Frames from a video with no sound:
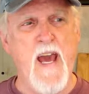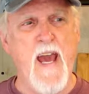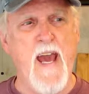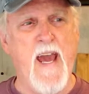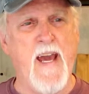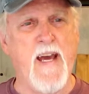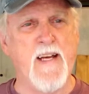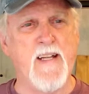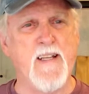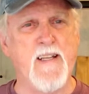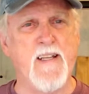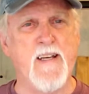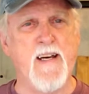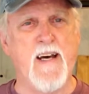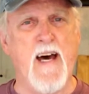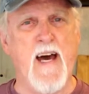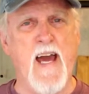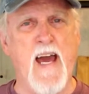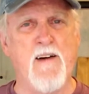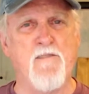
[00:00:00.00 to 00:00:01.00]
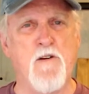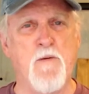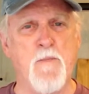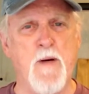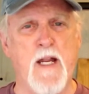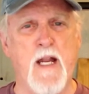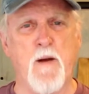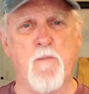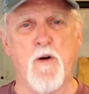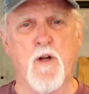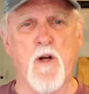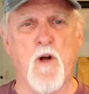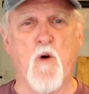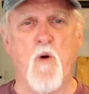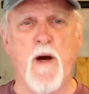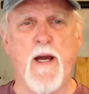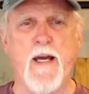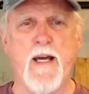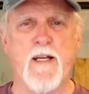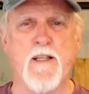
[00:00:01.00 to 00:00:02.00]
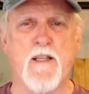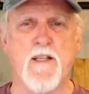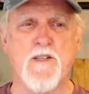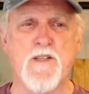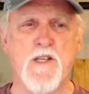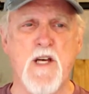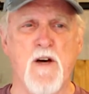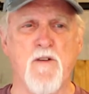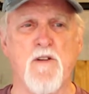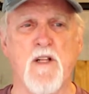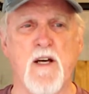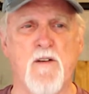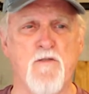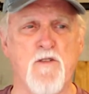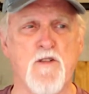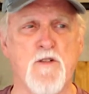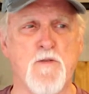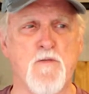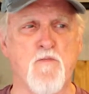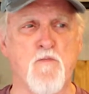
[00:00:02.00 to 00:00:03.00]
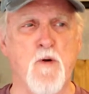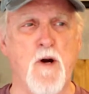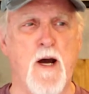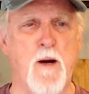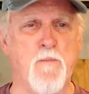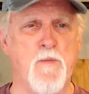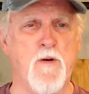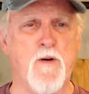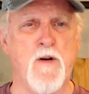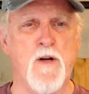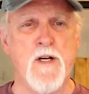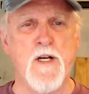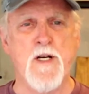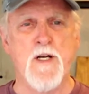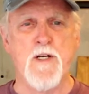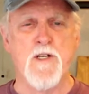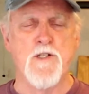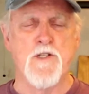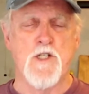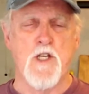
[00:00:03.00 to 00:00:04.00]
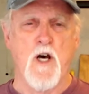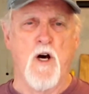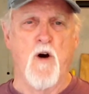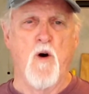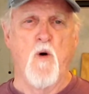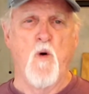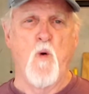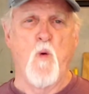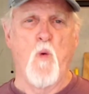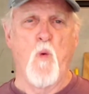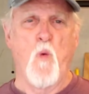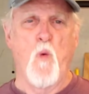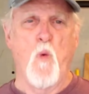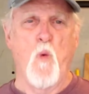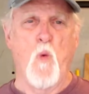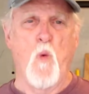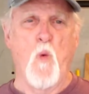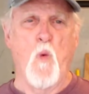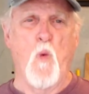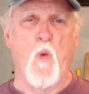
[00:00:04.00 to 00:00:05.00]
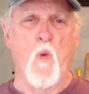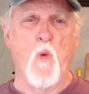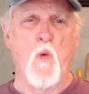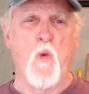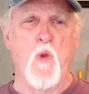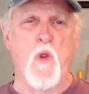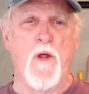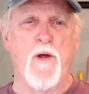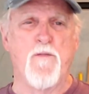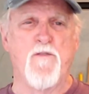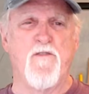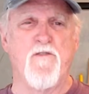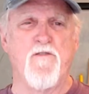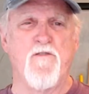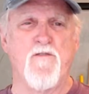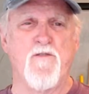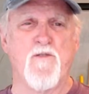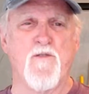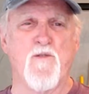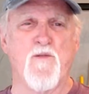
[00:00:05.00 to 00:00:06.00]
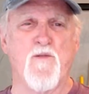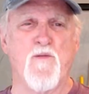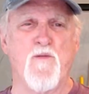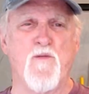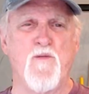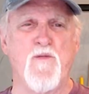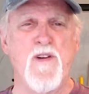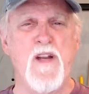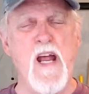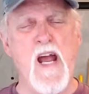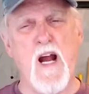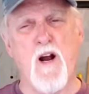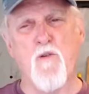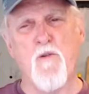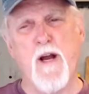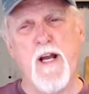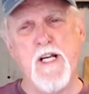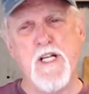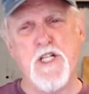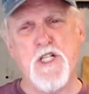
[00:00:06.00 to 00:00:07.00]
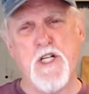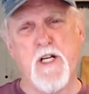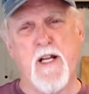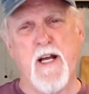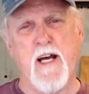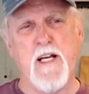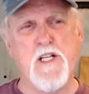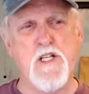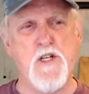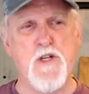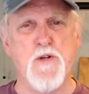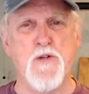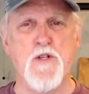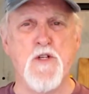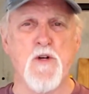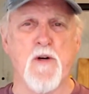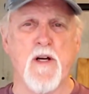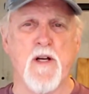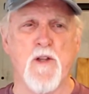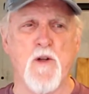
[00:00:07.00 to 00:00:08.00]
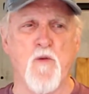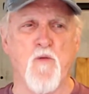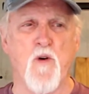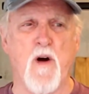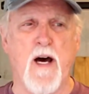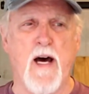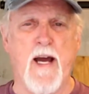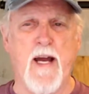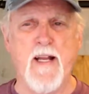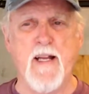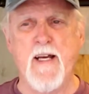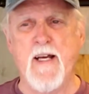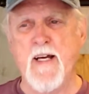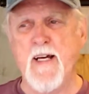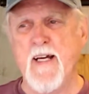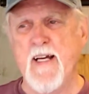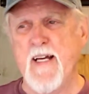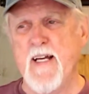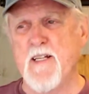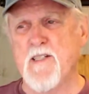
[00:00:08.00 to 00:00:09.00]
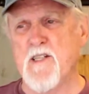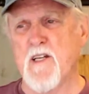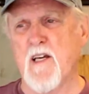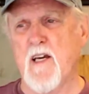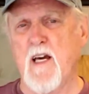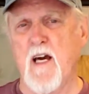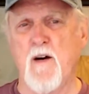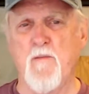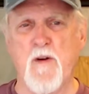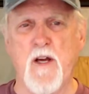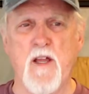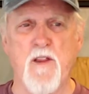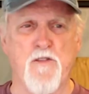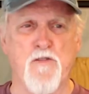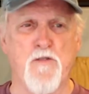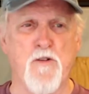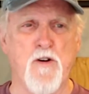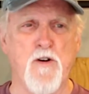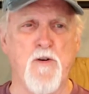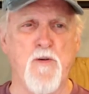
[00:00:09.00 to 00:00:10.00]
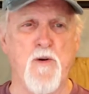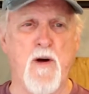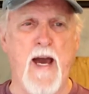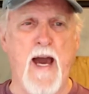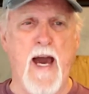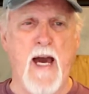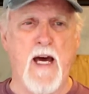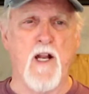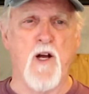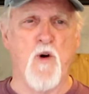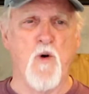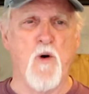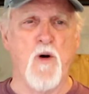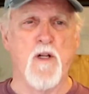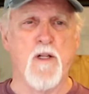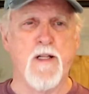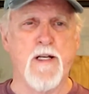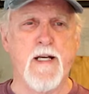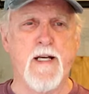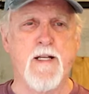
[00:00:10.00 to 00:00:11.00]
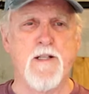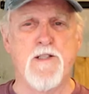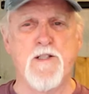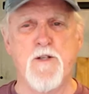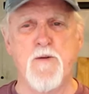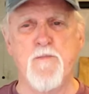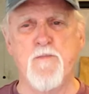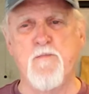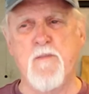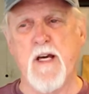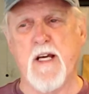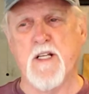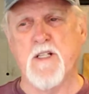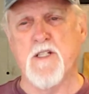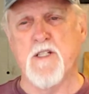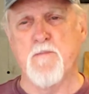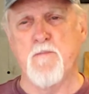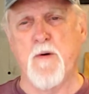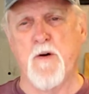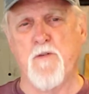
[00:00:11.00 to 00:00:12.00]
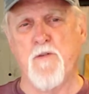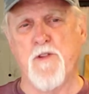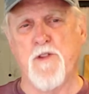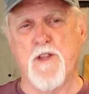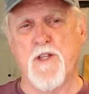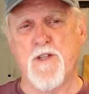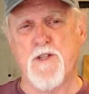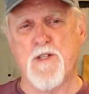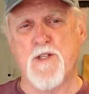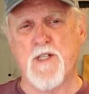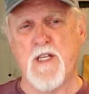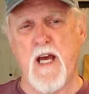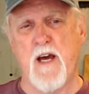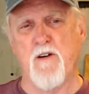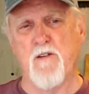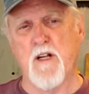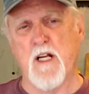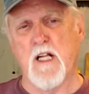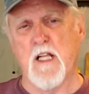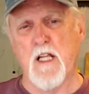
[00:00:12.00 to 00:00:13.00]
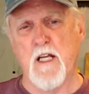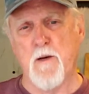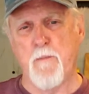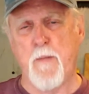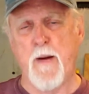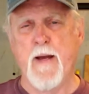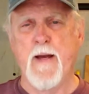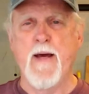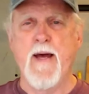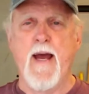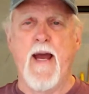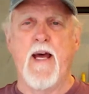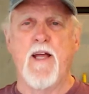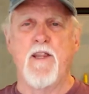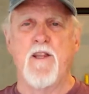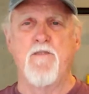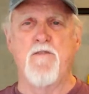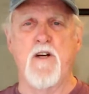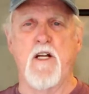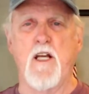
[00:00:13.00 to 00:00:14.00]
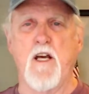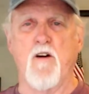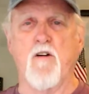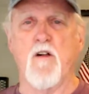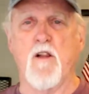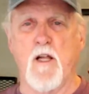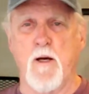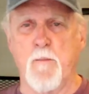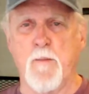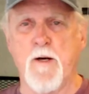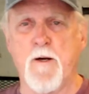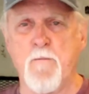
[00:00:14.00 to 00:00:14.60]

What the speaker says: And I haven't been able to quite get the sound levels proper, so the narration I do during the ride isn't coming through adequately to mix both the sound clip and the video clip.